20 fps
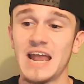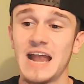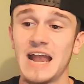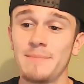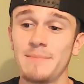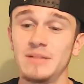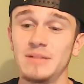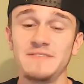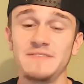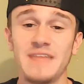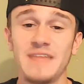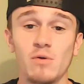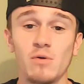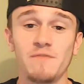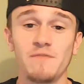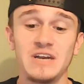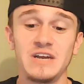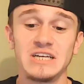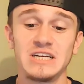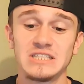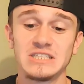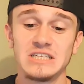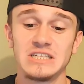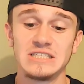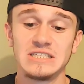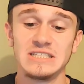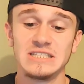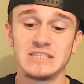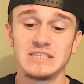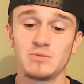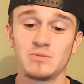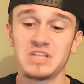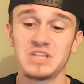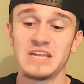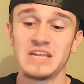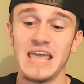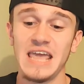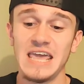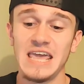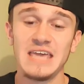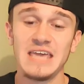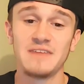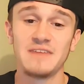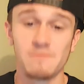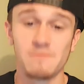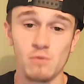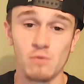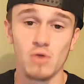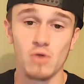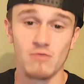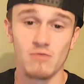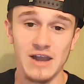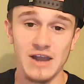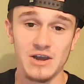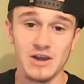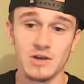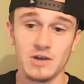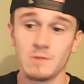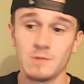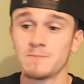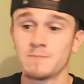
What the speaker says: and I believe they will finish the season with an 8-4 record